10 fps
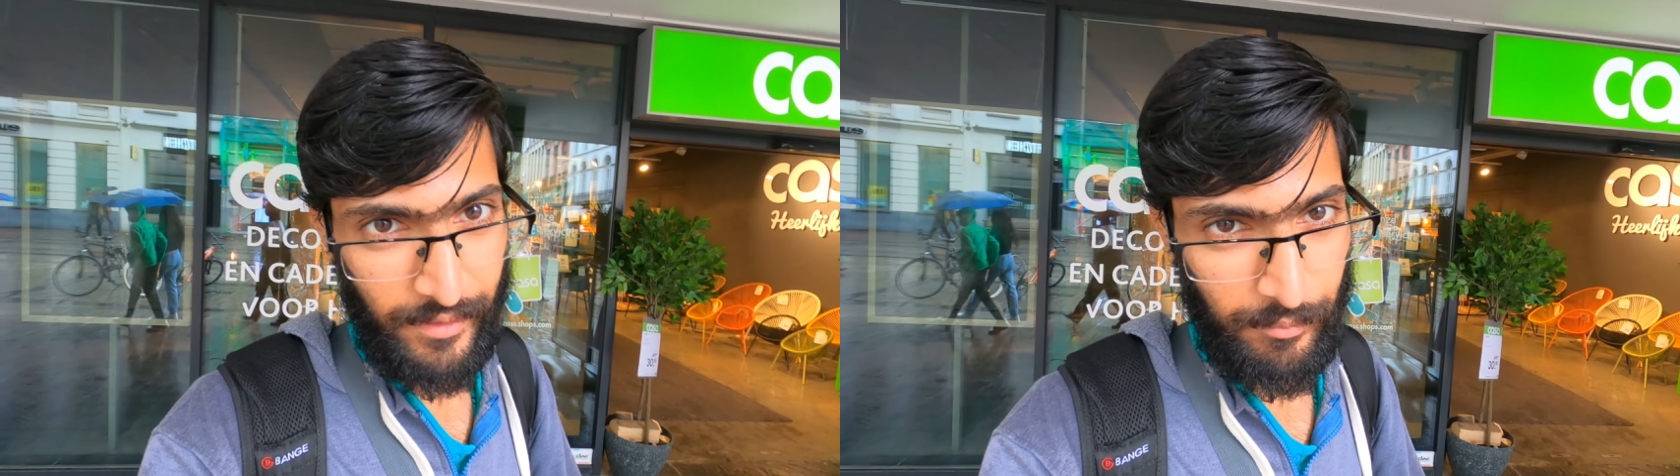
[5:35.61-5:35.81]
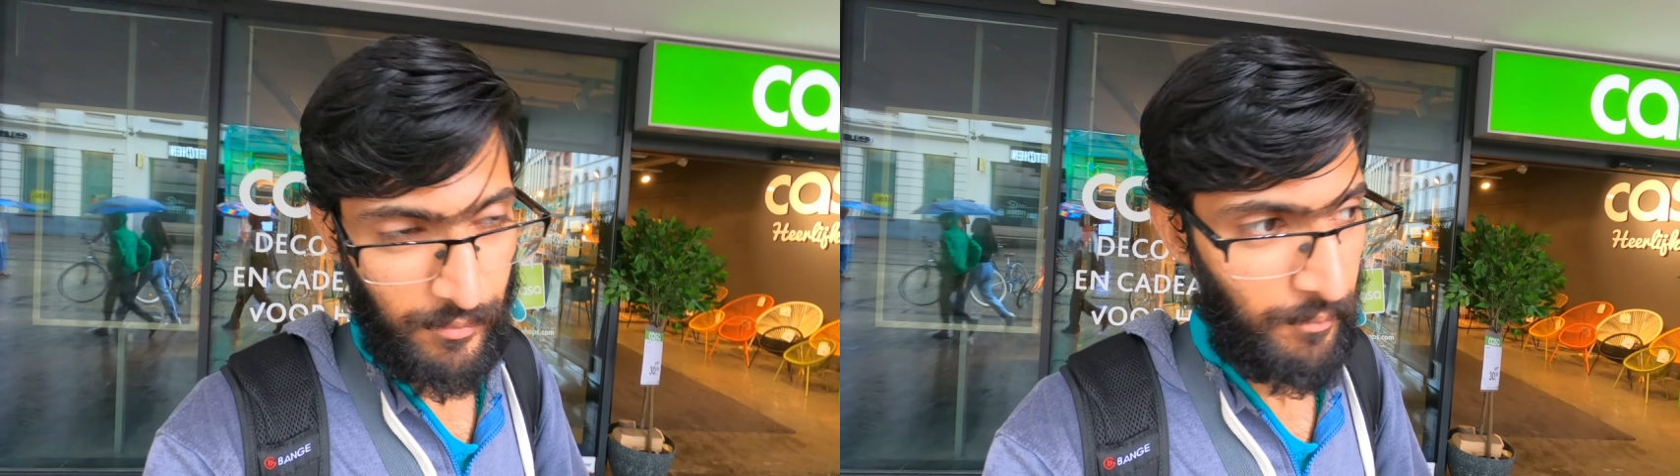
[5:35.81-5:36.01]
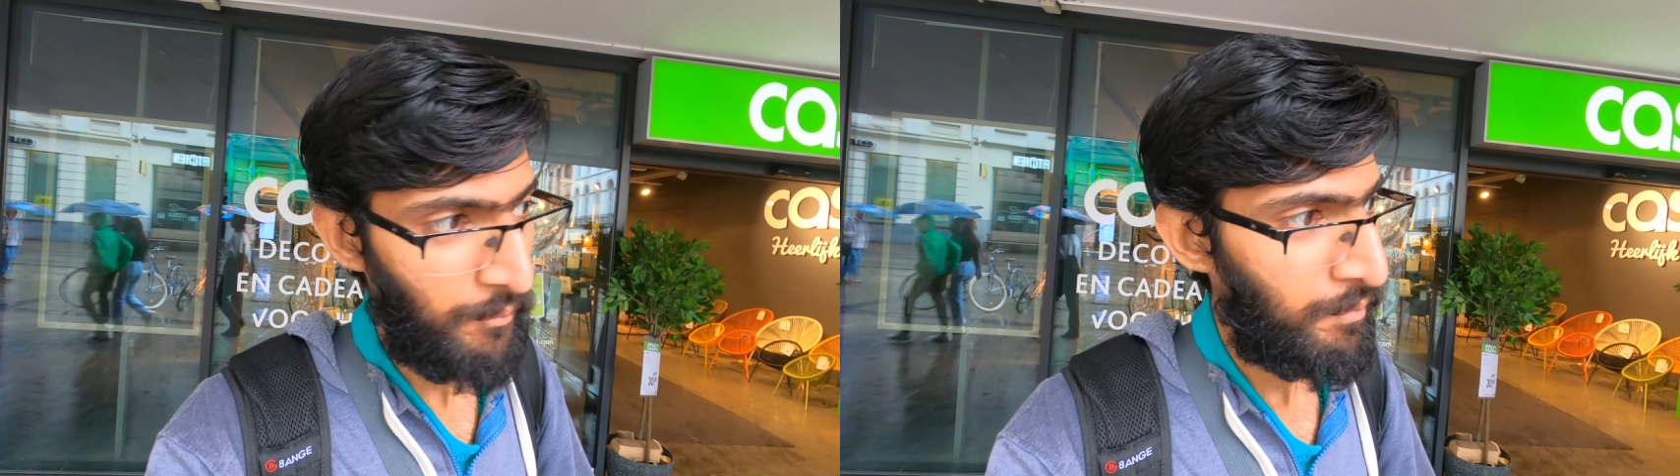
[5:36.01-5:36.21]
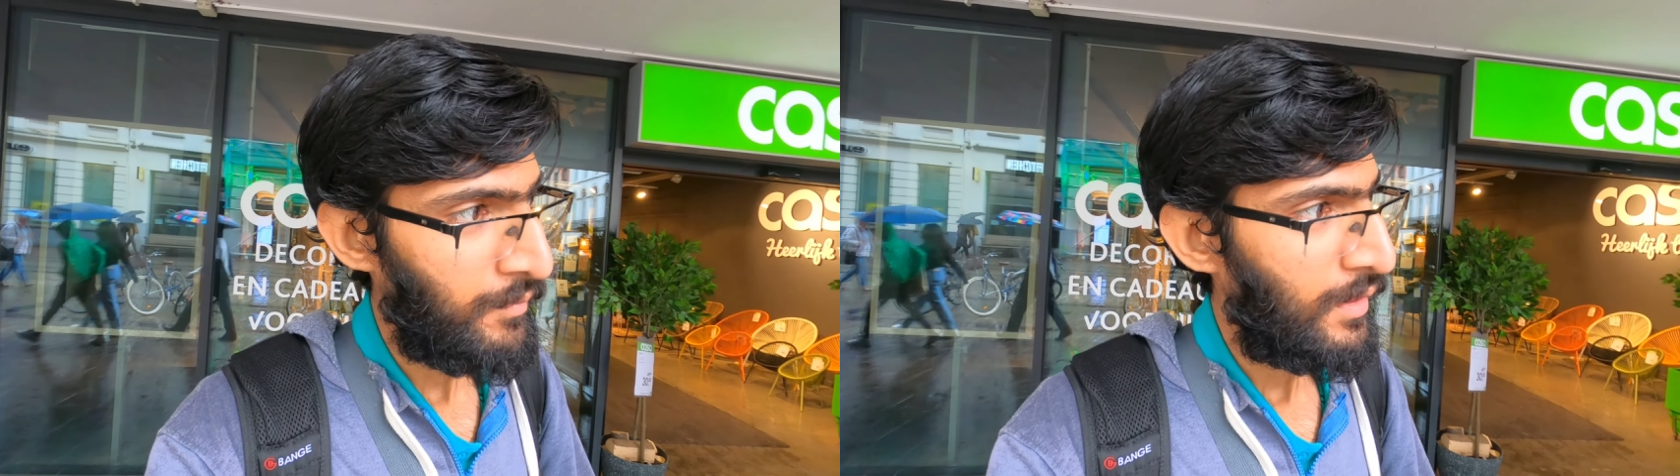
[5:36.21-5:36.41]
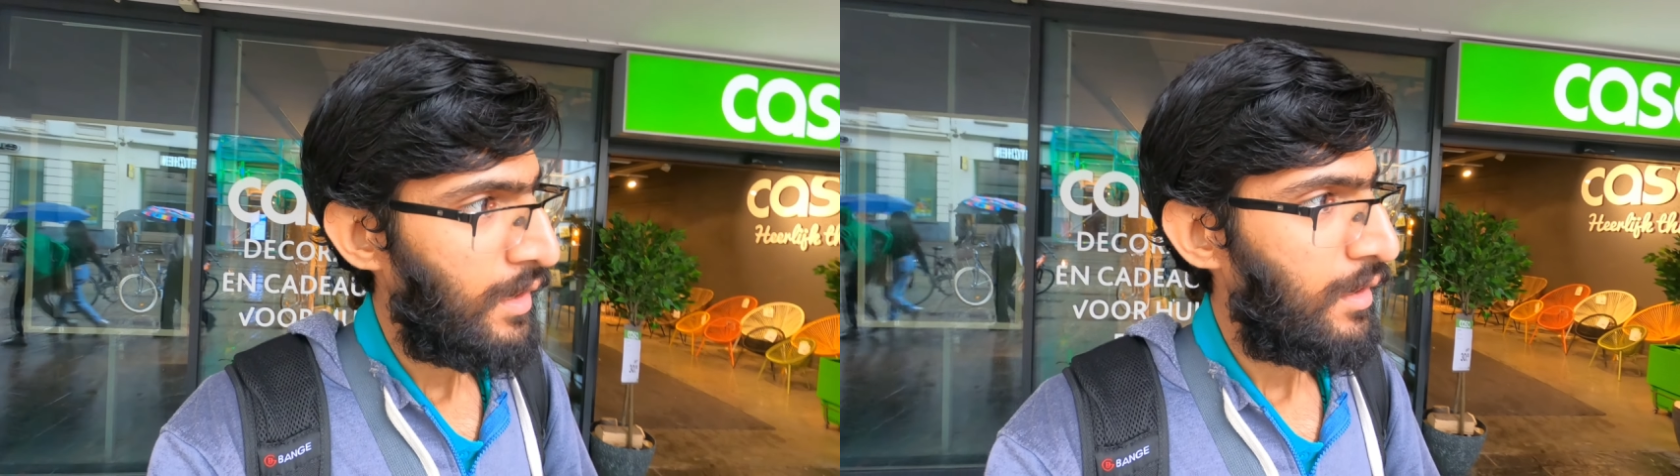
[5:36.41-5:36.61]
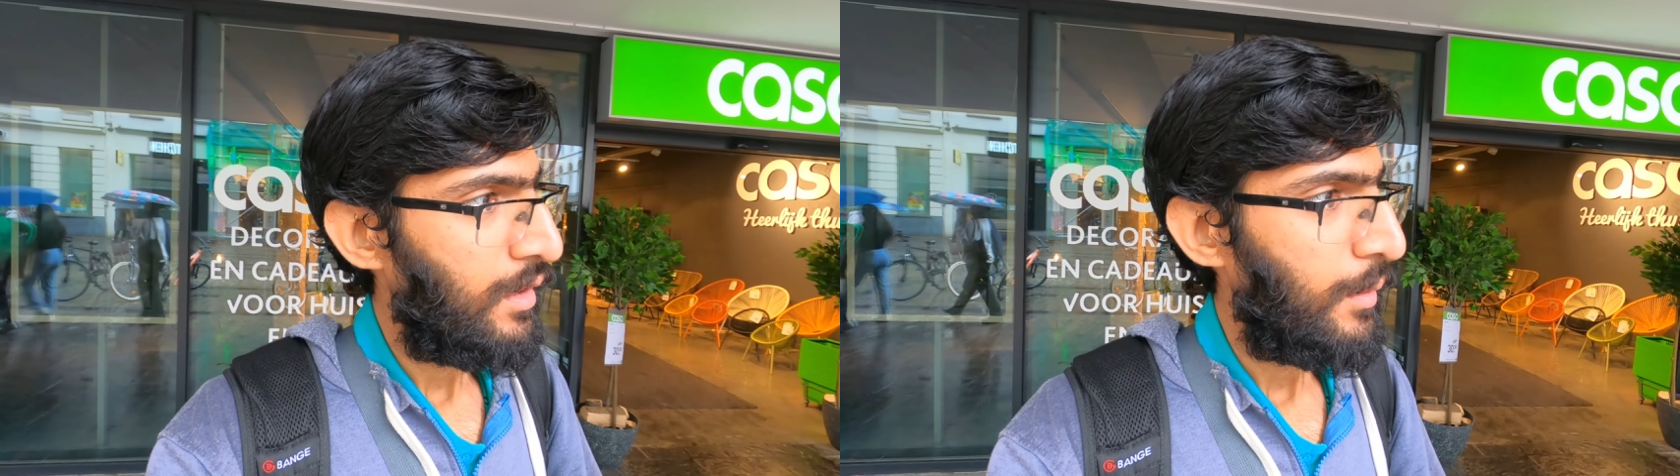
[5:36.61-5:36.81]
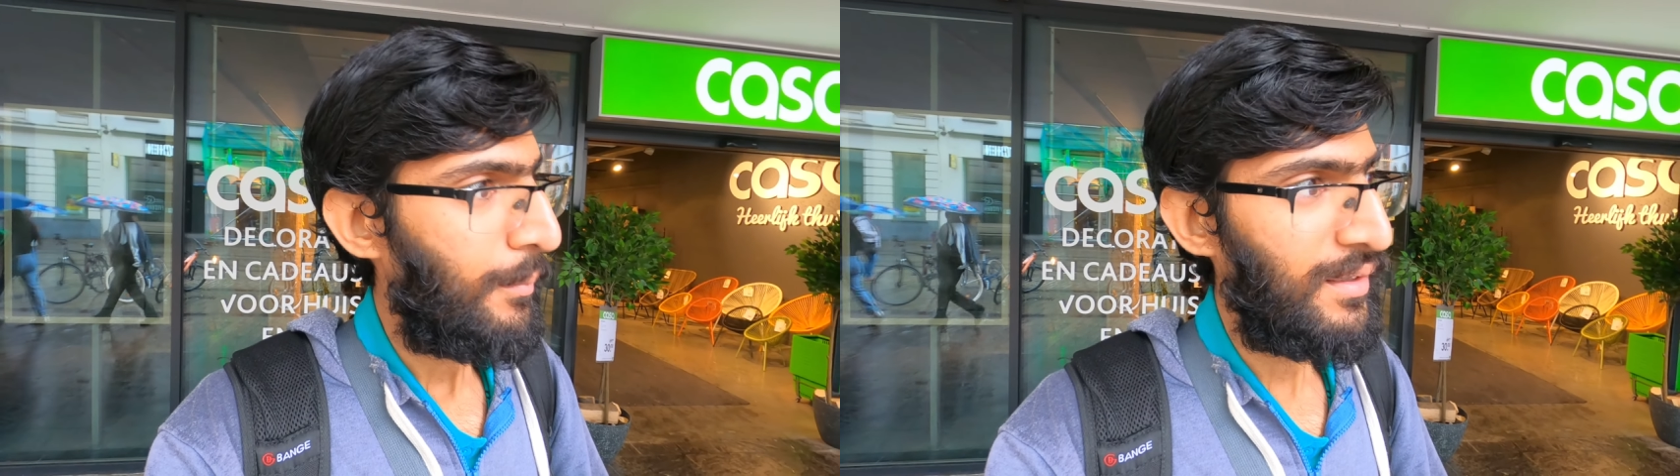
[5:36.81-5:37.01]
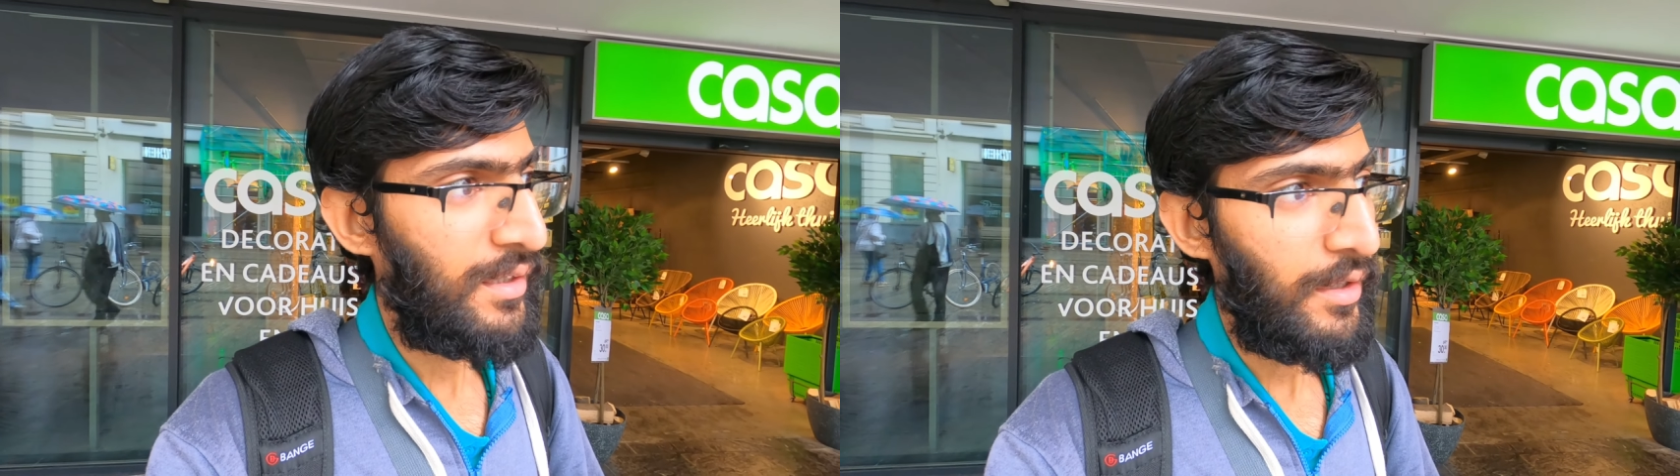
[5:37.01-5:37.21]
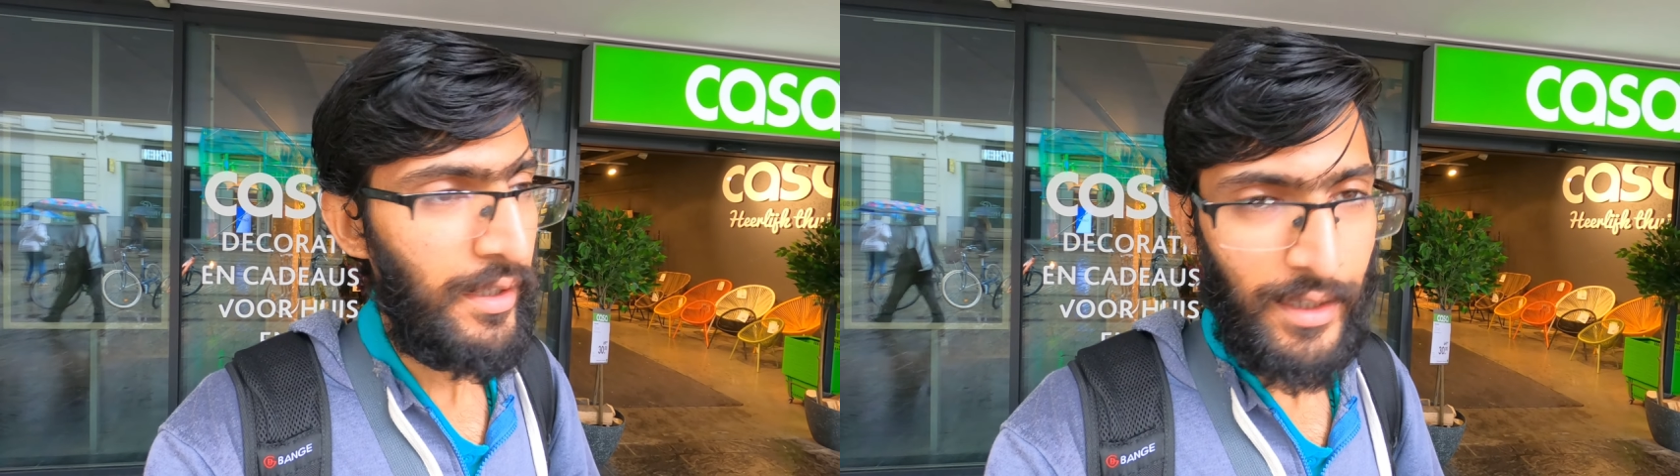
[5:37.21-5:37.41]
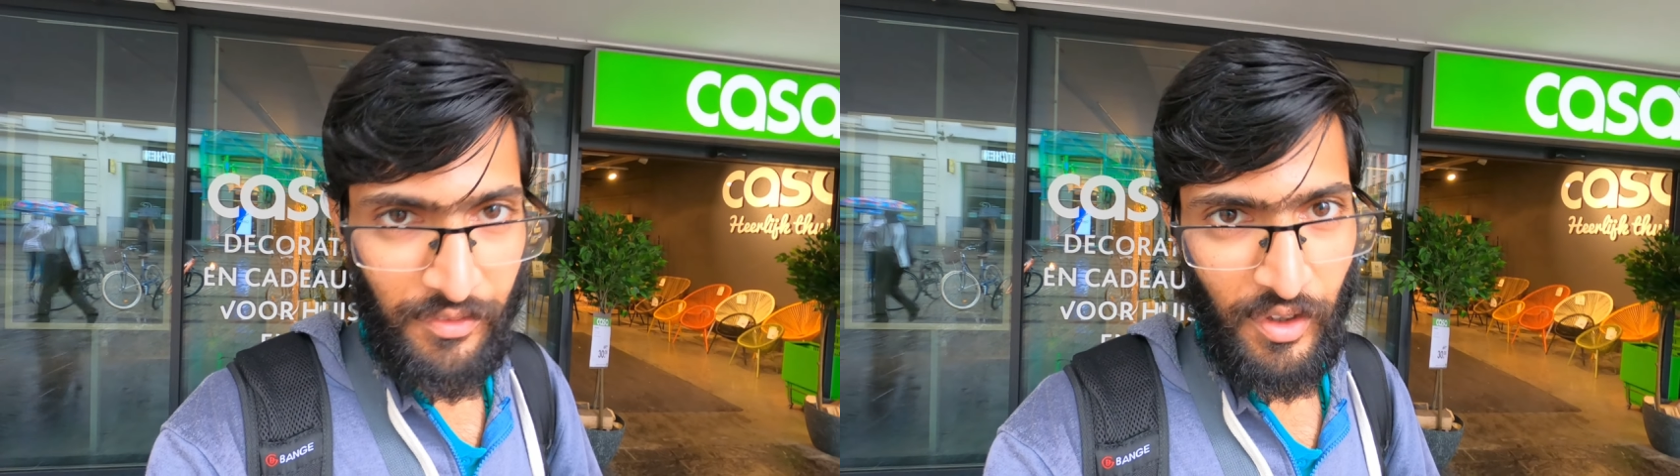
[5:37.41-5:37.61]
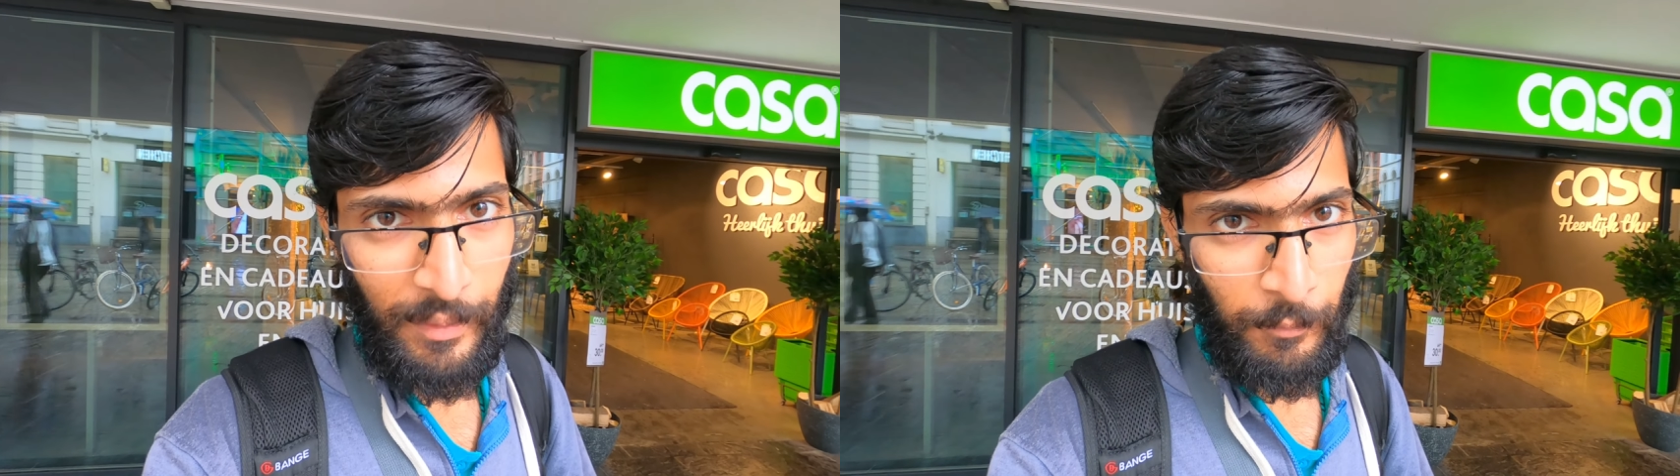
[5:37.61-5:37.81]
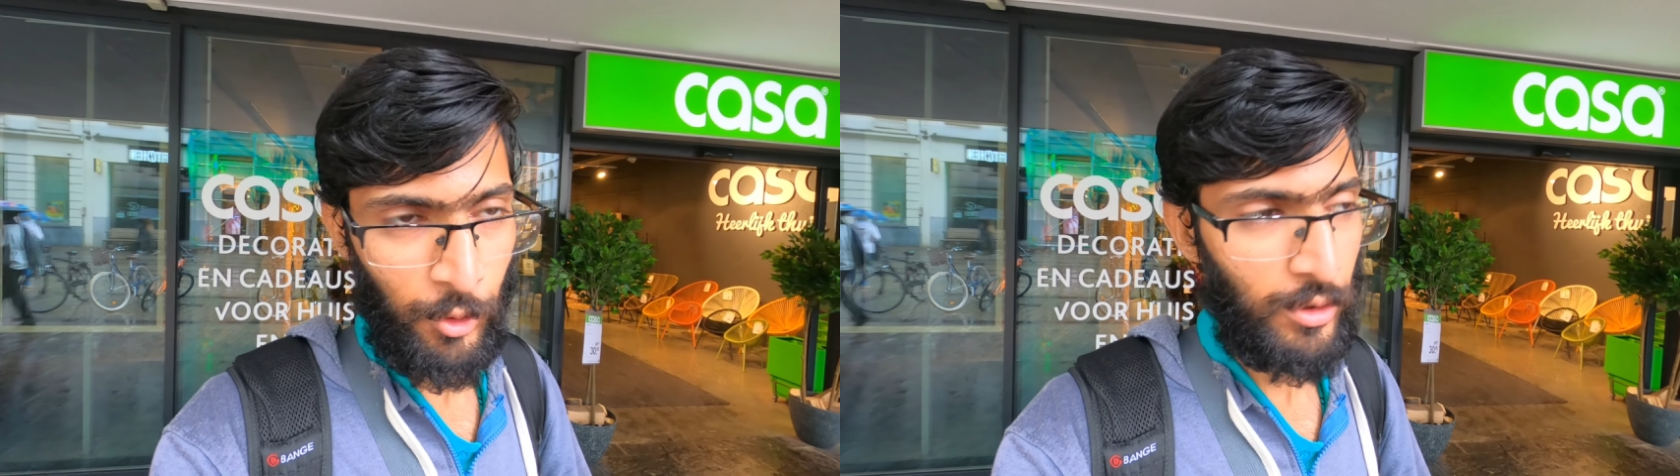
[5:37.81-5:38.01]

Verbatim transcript: train but in the same